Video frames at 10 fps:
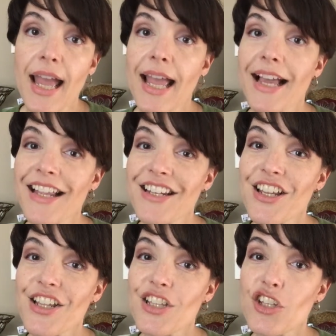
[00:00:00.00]
And
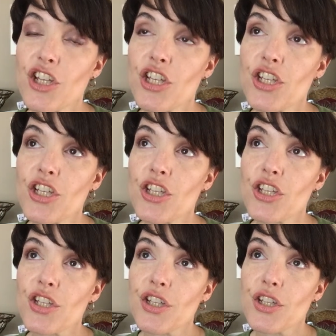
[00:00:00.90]

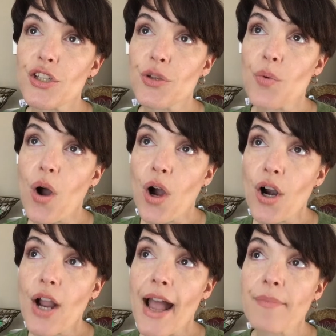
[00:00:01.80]
you
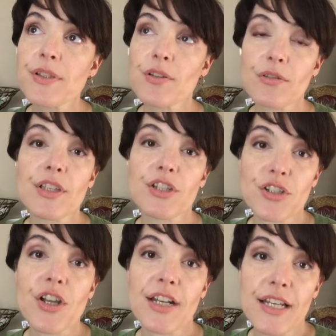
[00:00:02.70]
are absolutely
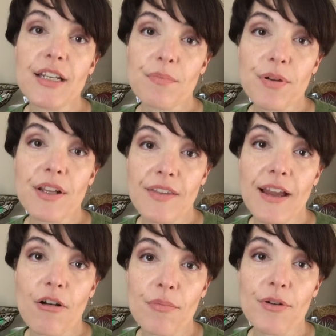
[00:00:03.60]
just going to need to put in the
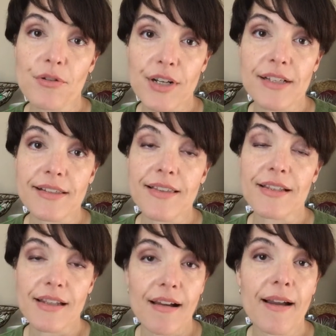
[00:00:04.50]
elbow grease and the
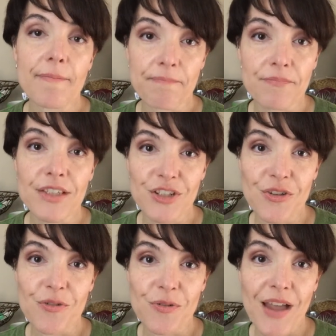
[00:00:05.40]
time
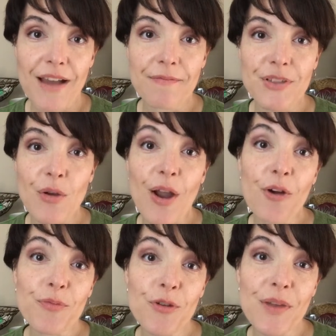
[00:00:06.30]
to do that. So I
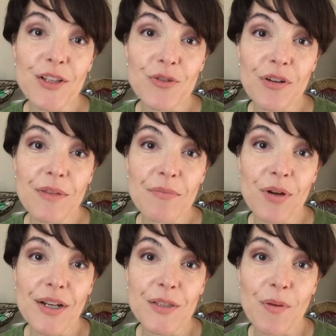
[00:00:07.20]
hope you make Screaming
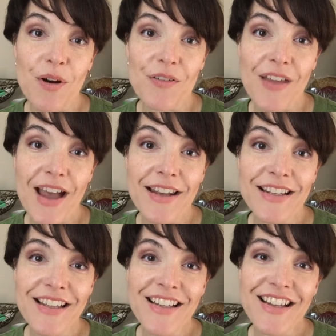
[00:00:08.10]
Printies part of that,
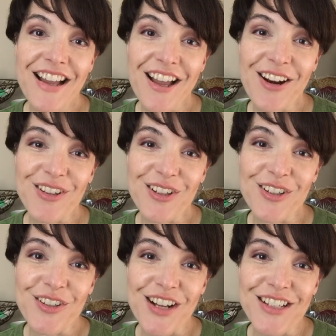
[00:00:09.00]
and I'll talk
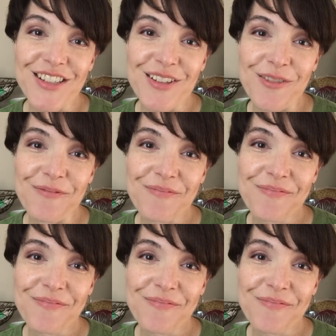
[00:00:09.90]
to you guys soon.